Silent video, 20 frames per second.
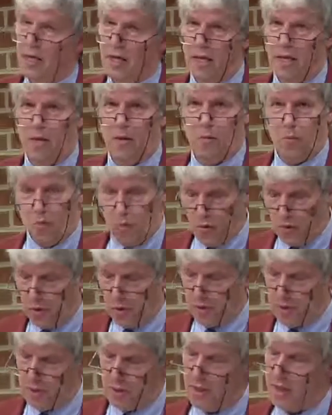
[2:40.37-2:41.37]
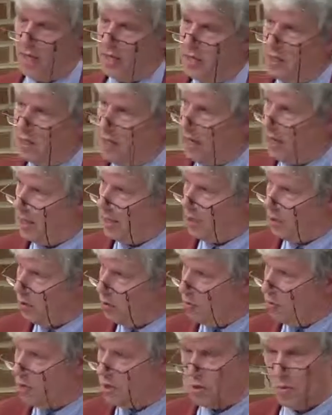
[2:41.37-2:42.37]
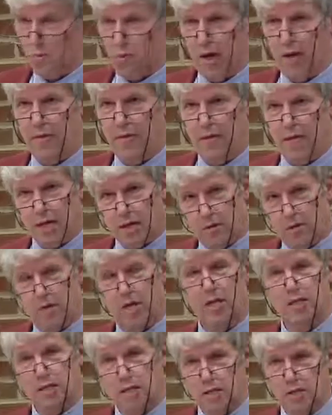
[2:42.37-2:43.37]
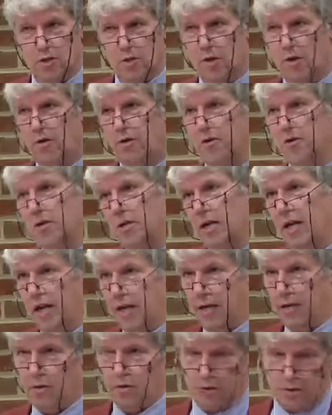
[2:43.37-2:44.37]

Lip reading: a word that they use when they greet each other, and